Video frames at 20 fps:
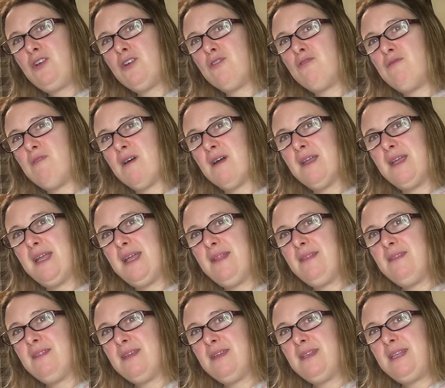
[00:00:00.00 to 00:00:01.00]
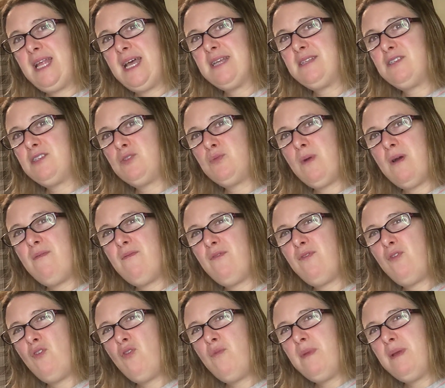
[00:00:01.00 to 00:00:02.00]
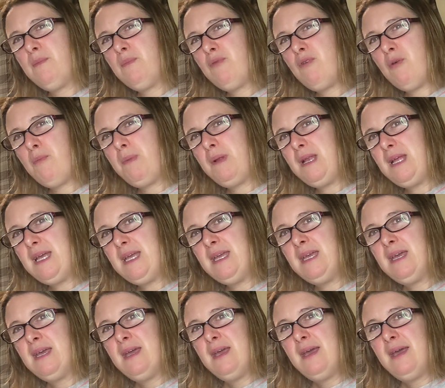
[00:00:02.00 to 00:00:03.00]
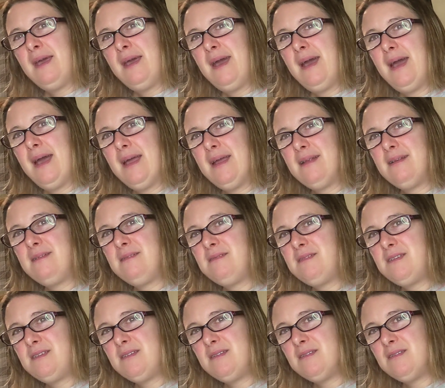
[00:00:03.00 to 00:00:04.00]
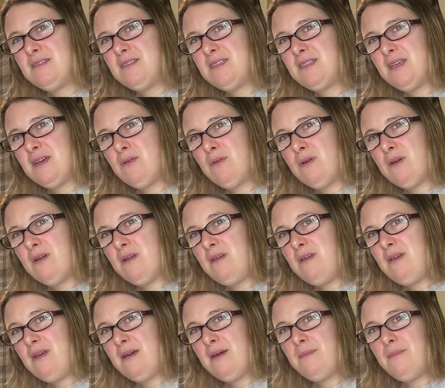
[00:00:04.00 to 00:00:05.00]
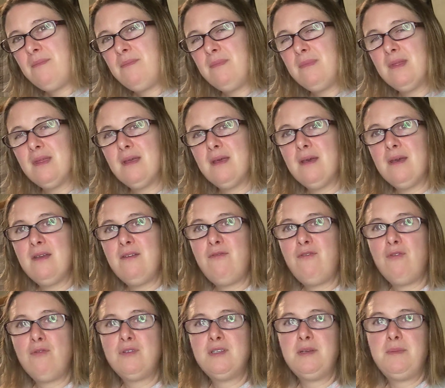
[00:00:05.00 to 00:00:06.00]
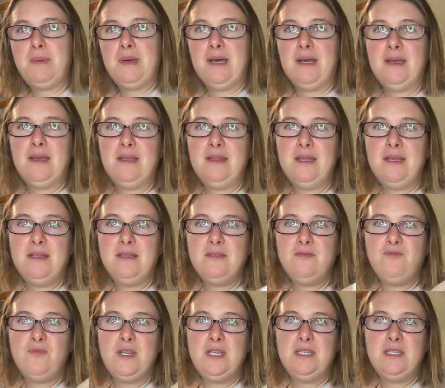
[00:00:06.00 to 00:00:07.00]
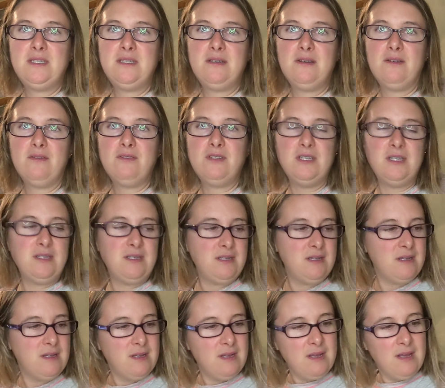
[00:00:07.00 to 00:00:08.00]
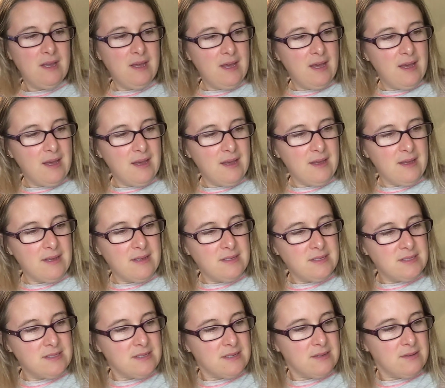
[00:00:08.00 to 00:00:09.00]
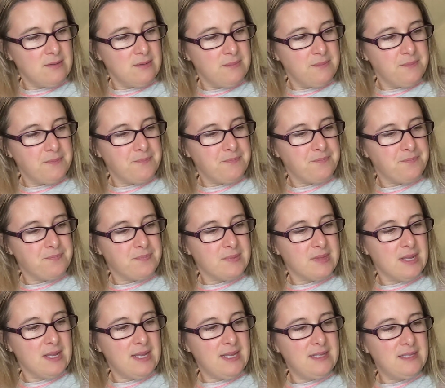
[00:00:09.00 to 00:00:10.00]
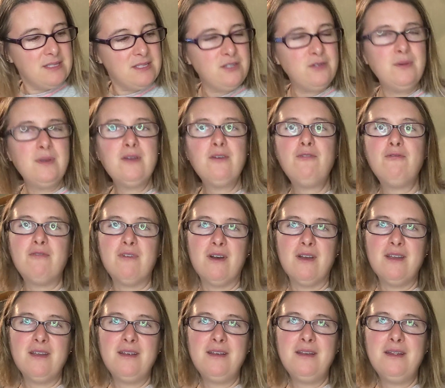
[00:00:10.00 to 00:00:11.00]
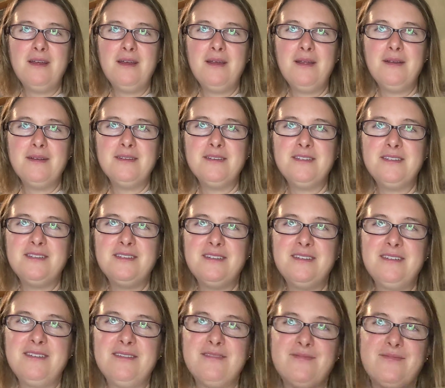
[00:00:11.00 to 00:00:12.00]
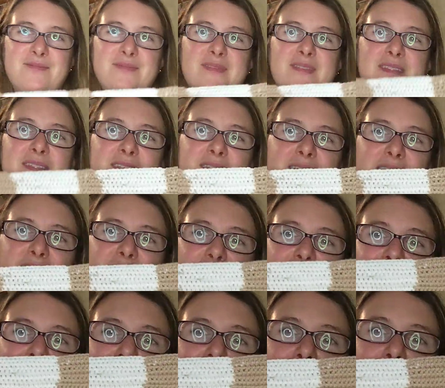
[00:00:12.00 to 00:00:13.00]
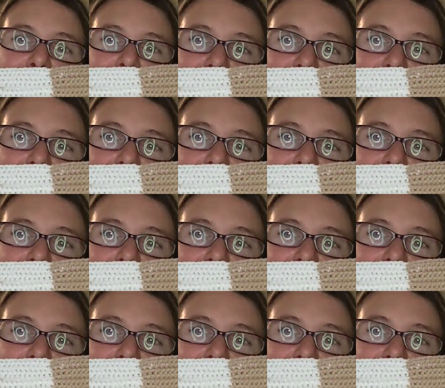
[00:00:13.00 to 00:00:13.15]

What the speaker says: look right and the letters weren't forming properly, and so I frogged it back and then restarted. So it's doing all right, and I